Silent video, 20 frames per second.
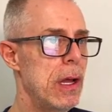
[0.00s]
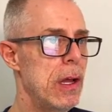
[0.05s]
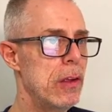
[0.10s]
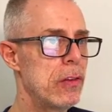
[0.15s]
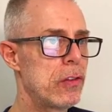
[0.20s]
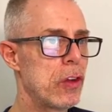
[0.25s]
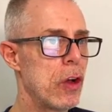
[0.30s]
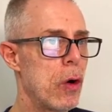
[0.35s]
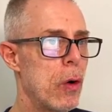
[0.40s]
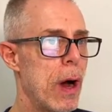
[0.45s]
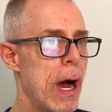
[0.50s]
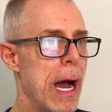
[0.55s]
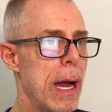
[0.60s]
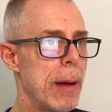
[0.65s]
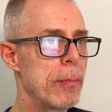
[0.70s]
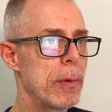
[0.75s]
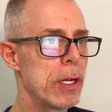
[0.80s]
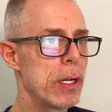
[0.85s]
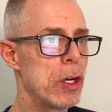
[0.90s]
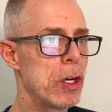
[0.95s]
So I'm
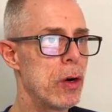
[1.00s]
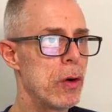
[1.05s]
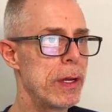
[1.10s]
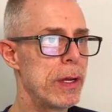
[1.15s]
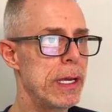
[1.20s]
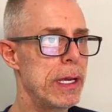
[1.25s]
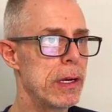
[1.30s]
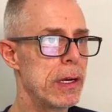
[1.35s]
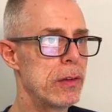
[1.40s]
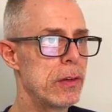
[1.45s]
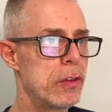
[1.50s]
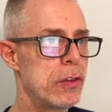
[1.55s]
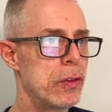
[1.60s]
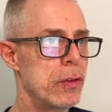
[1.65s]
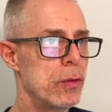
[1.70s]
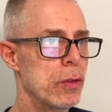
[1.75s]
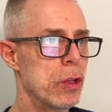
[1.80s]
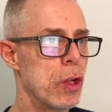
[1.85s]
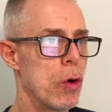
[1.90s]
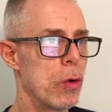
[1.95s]
going to go here
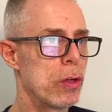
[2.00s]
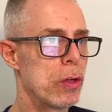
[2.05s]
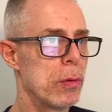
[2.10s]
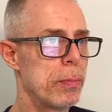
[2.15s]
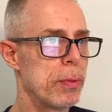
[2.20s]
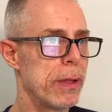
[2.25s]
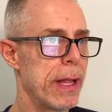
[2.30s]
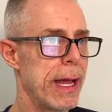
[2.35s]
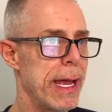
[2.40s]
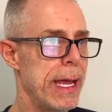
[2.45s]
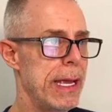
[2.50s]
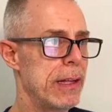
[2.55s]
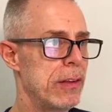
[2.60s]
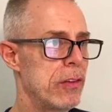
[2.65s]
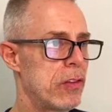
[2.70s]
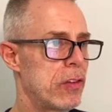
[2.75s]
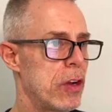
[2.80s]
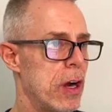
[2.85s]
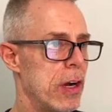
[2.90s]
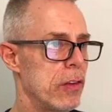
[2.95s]
to local play and
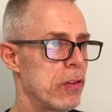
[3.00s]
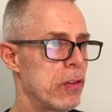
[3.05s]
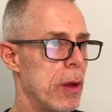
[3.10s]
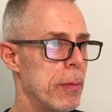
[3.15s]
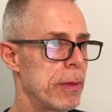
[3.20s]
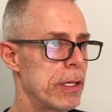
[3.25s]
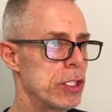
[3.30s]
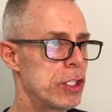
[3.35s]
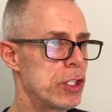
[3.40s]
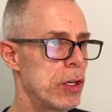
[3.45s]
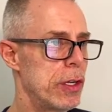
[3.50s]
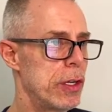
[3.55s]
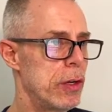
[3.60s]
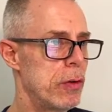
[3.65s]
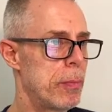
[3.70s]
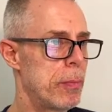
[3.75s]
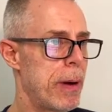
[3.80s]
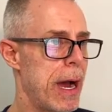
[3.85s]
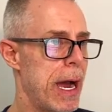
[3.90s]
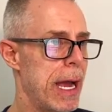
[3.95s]
start. So I'm going to show you
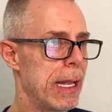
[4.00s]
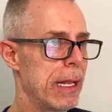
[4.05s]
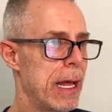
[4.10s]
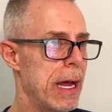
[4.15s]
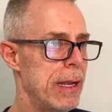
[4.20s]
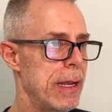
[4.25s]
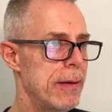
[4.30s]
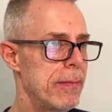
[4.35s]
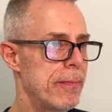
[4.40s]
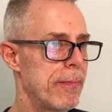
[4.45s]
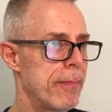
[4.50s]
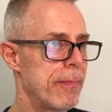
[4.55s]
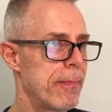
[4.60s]
a pie line.